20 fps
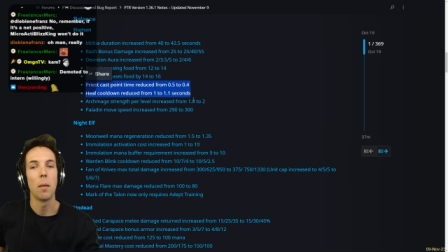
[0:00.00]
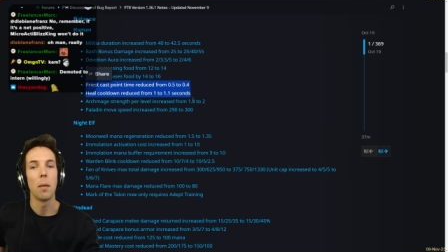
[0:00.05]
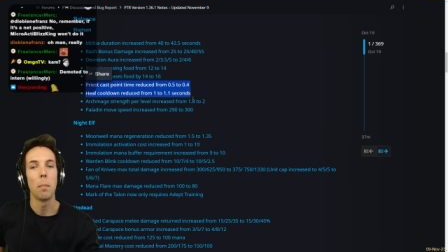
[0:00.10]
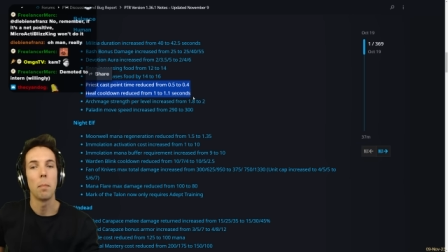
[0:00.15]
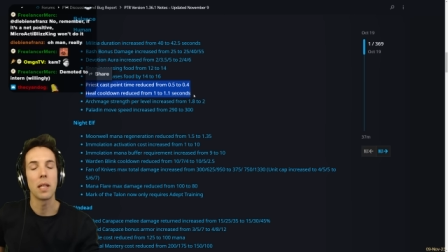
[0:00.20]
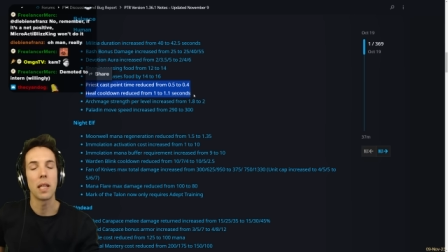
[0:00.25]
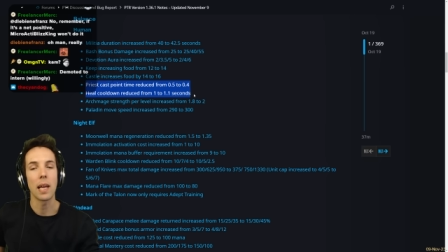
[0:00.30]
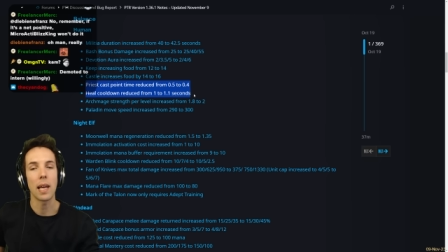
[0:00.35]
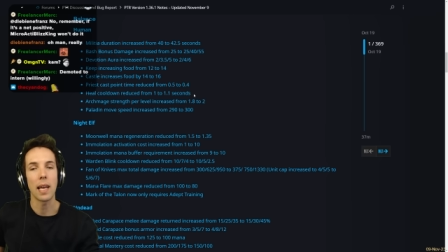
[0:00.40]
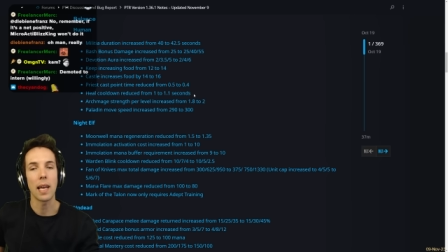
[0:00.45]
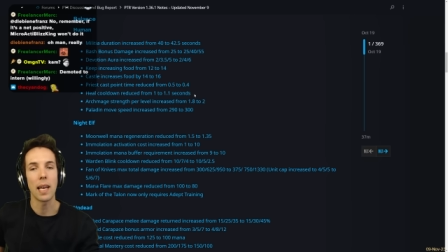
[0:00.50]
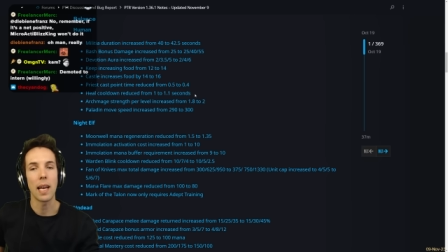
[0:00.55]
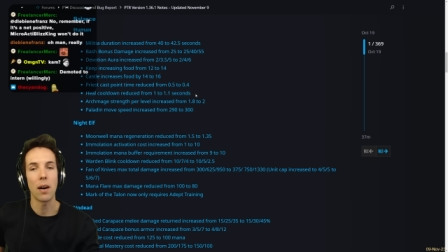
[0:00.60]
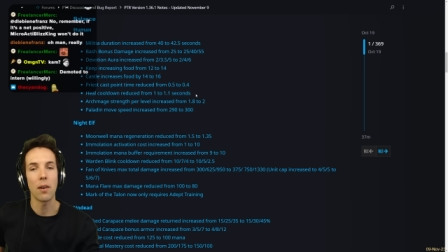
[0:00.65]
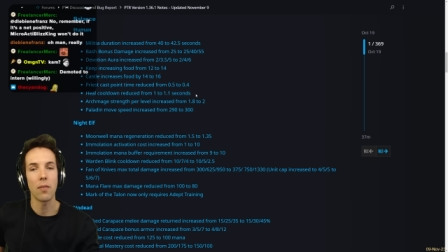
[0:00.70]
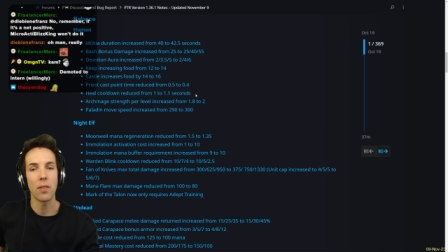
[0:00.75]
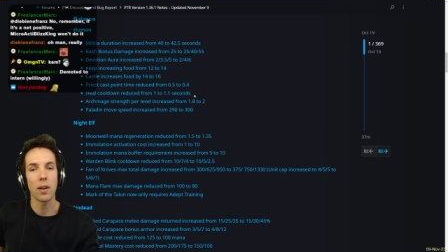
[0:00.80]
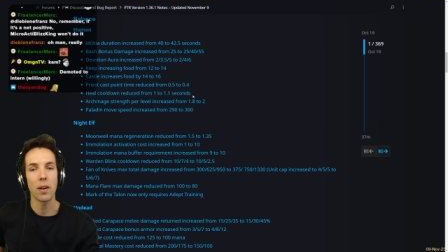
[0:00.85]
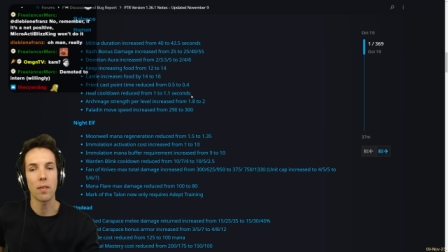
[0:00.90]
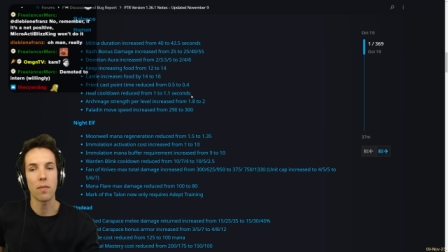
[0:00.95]
but they can
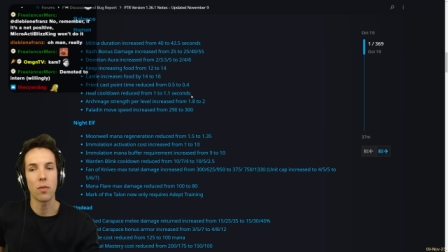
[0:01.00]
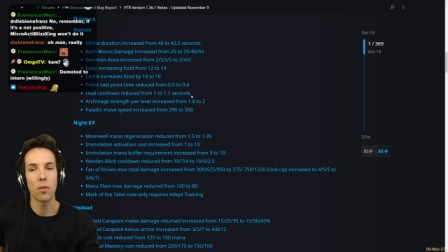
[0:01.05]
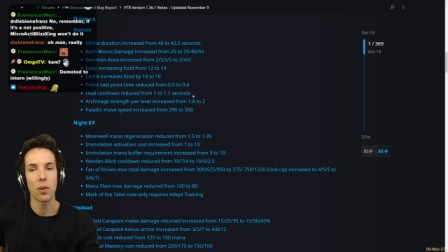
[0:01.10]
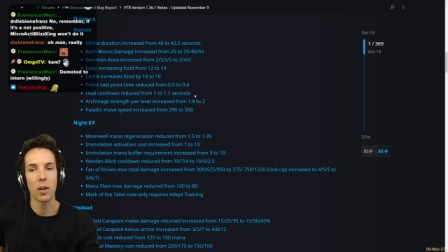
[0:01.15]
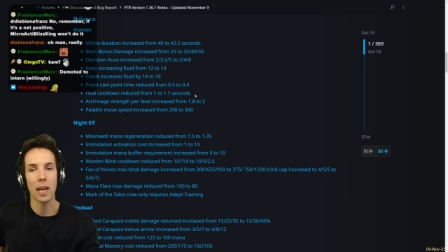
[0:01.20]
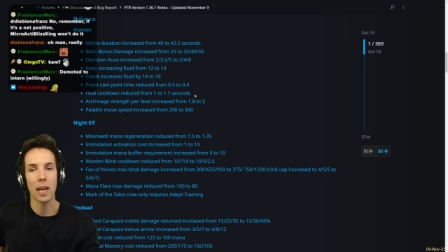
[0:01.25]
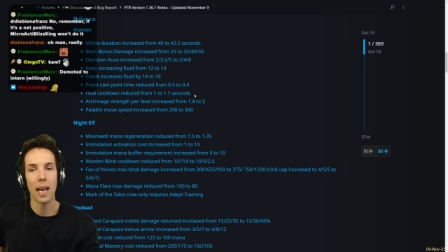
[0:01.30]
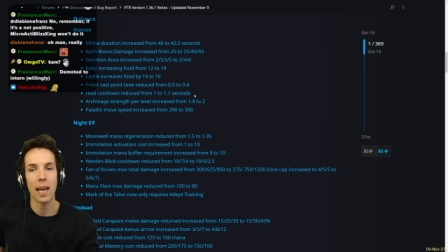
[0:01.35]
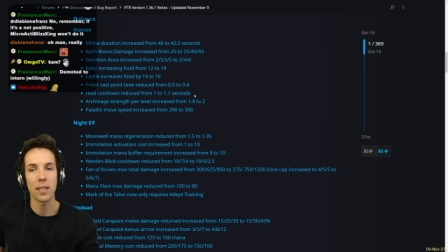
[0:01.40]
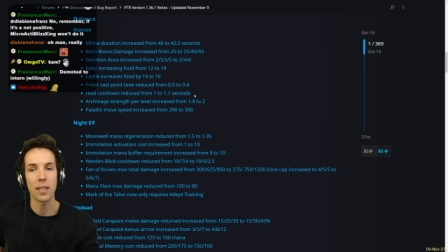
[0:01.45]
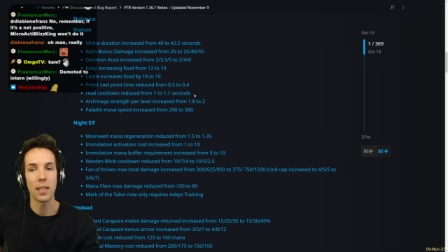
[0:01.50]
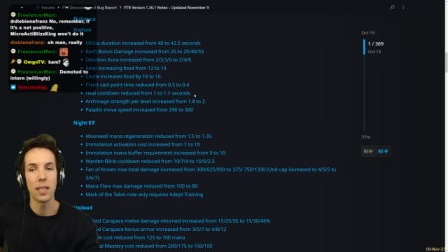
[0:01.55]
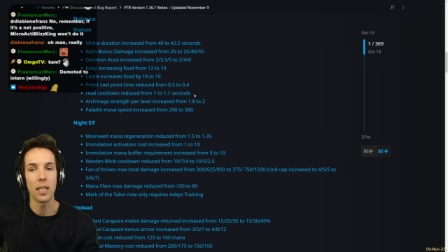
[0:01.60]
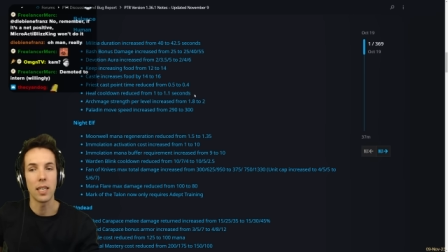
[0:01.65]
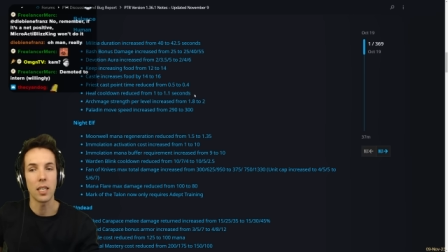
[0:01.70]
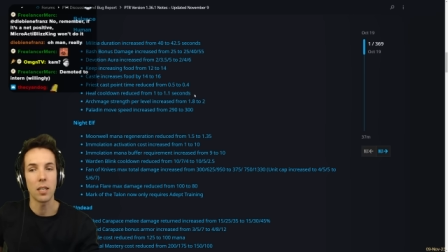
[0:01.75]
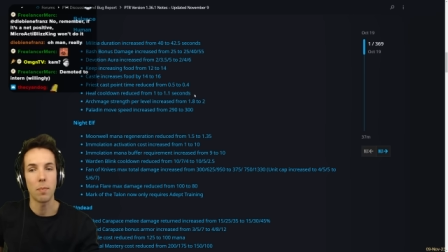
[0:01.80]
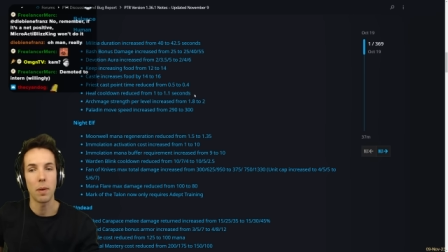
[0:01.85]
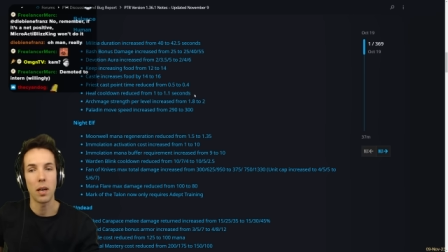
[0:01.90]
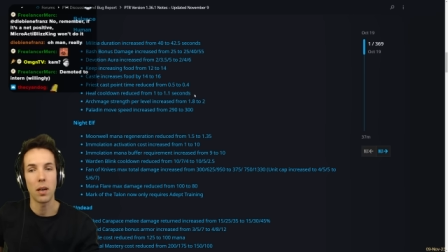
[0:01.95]
now therefore cast
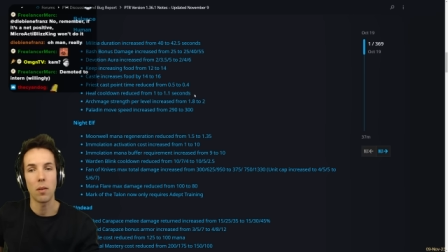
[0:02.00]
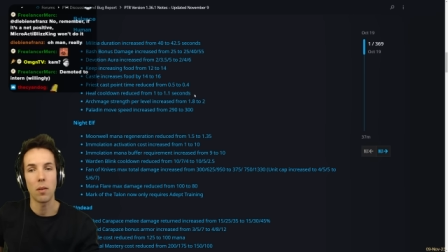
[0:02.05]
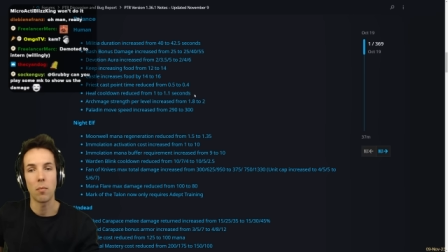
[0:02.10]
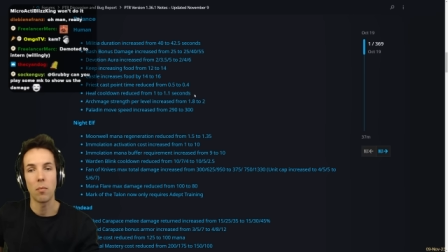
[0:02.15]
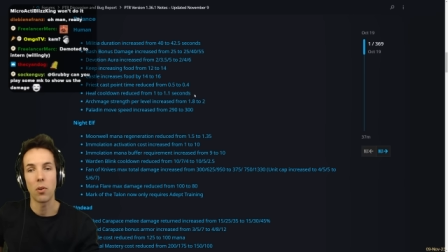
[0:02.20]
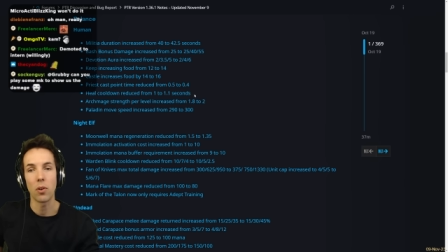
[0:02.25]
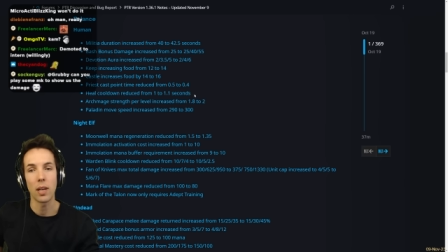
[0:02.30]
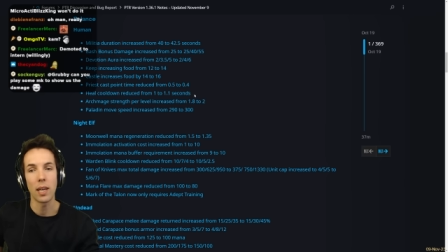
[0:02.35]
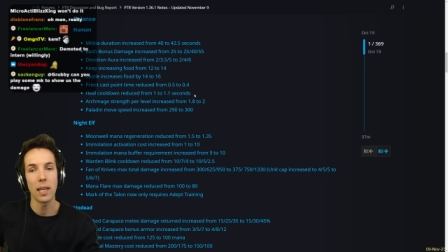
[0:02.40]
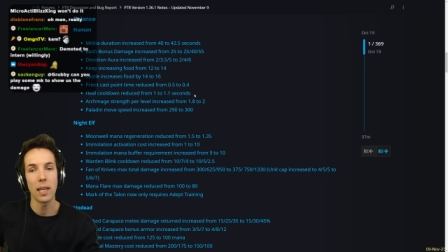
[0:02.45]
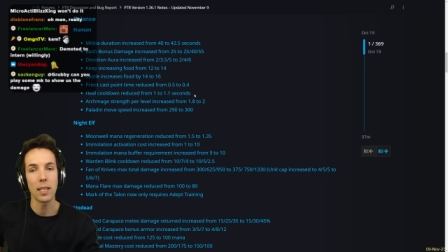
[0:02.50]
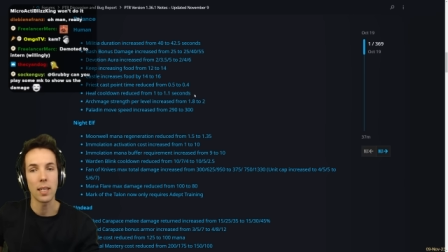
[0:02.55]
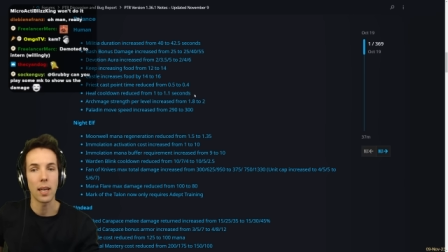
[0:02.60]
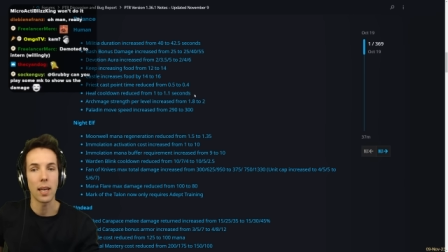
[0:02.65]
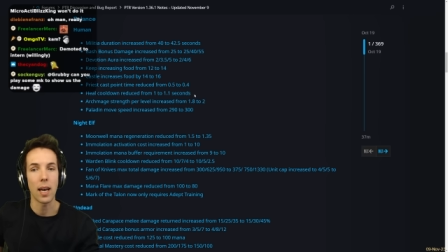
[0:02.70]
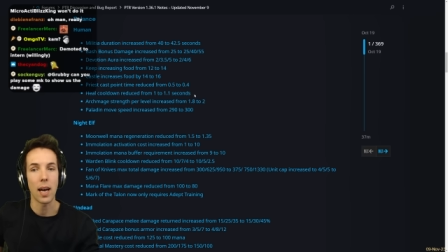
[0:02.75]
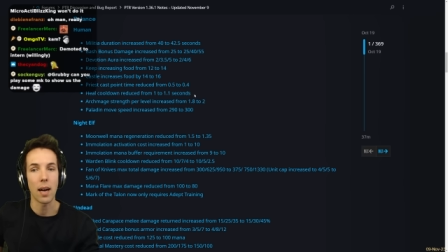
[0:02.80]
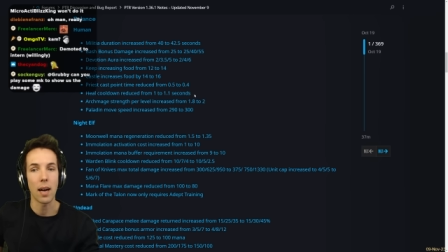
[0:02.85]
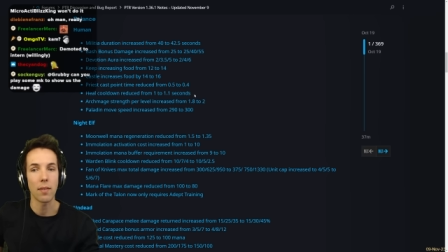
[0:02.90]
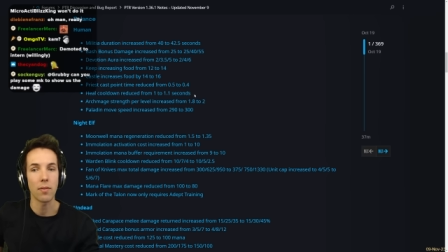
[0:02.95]
Dispel more
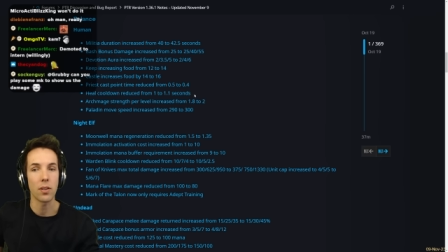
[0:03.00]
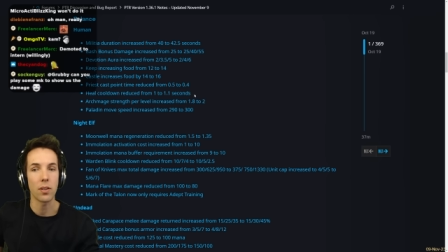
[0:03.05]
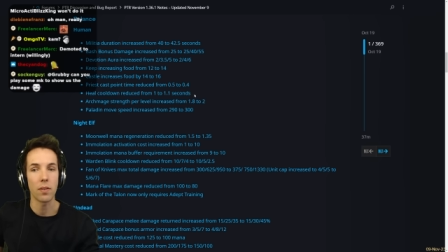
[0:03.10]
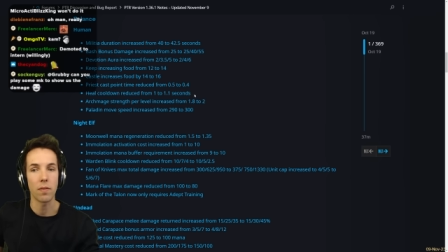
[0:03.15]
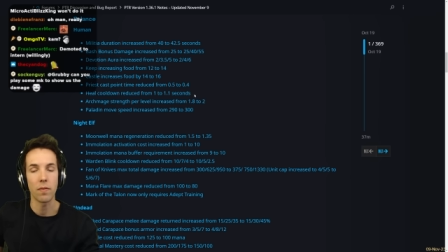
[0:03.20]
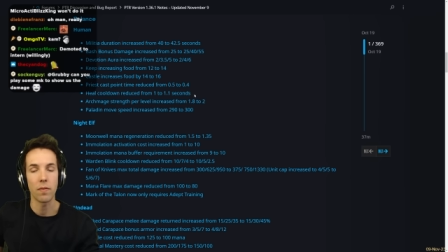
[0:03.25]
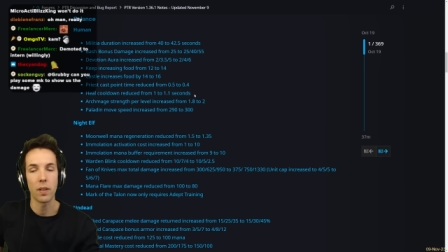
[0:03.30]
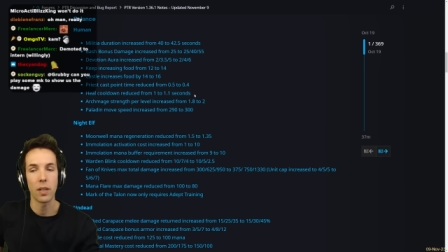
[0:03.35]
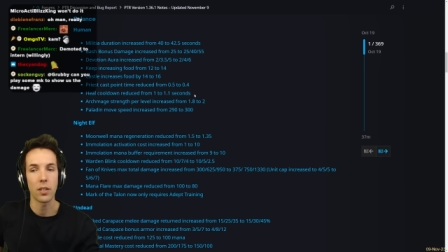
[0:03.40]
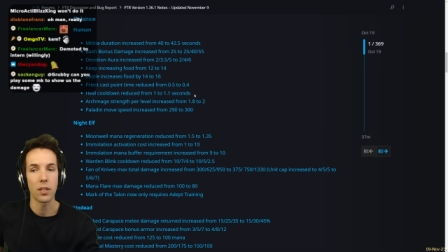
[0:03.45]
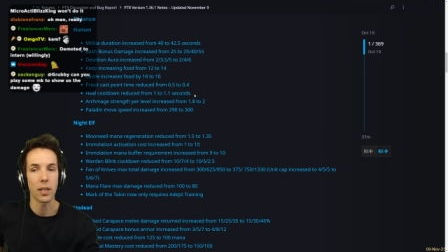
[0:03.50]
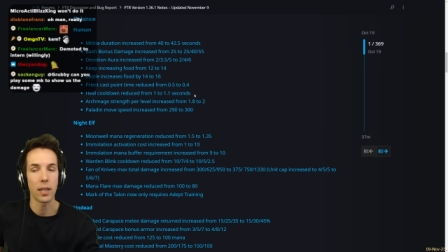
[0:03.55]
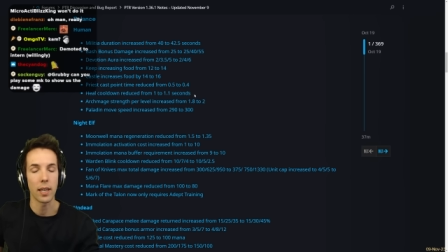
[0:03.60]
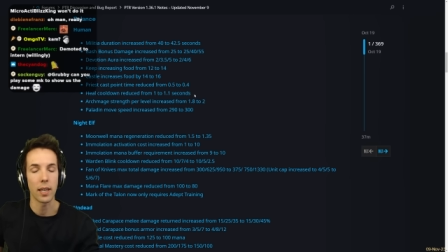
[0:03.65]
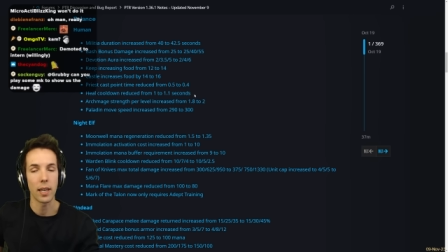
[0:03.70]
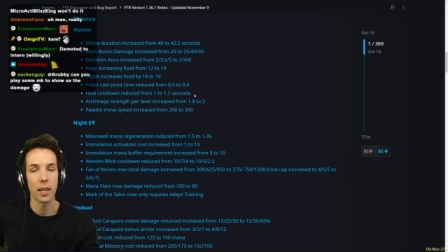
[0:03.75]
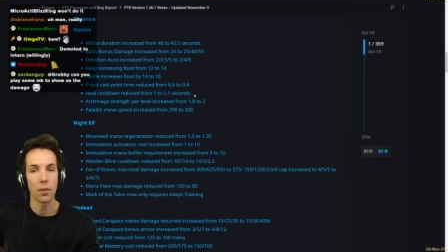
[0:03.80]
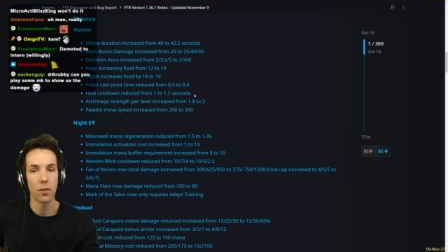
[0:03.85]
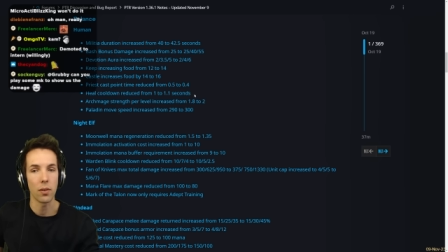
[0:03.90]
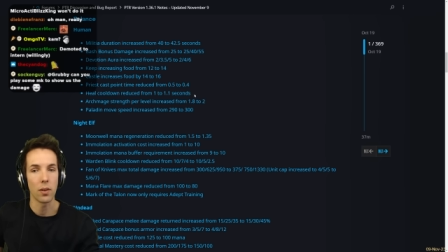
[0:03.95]
easily after finishing a
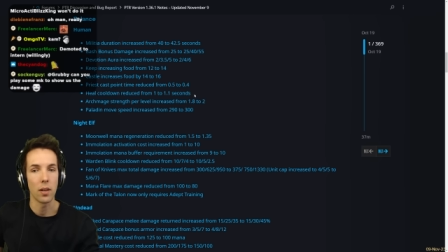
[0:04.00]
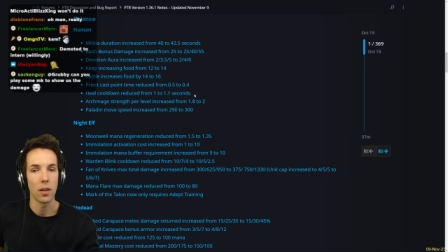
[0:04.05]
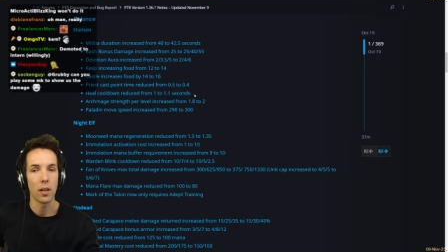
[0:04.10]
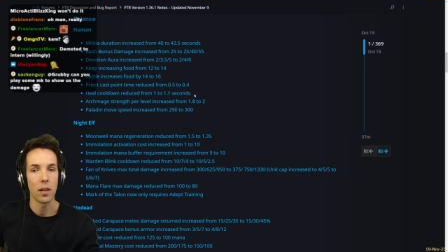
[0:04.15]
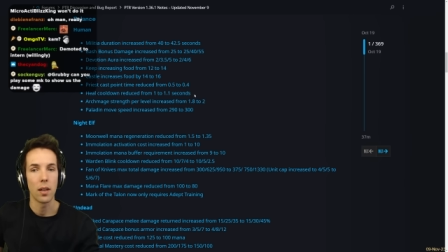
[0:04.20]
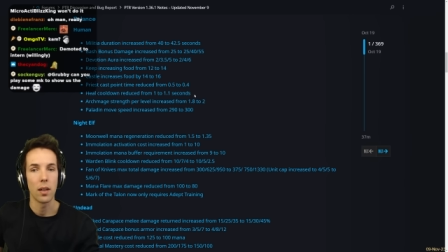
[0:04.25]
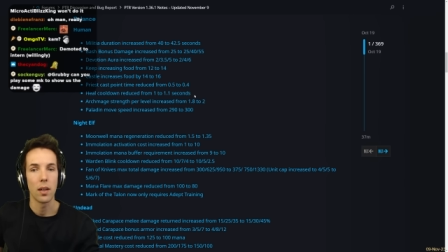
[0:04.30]
heal.